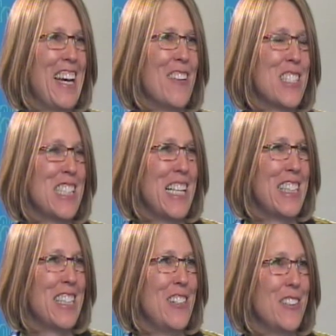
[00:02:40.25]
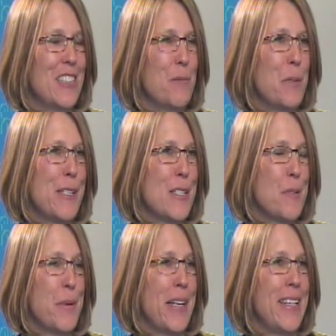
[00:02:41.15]
I was glad that you could
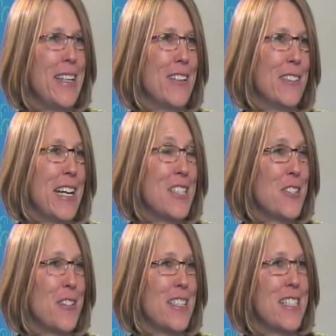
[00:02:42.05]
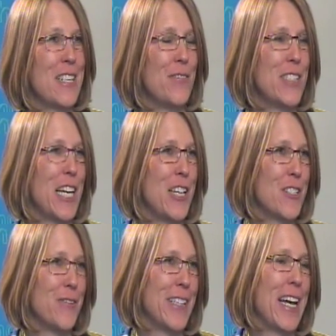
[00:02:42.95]
participate or answer this
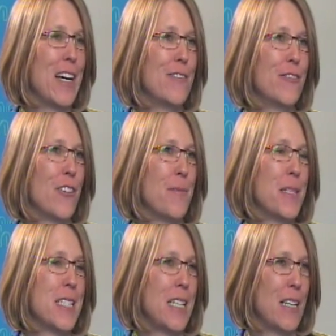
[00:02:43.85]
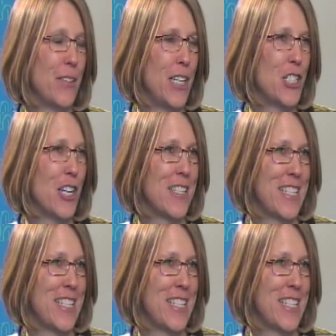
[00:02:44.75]
invitation we had from the city of Icheon,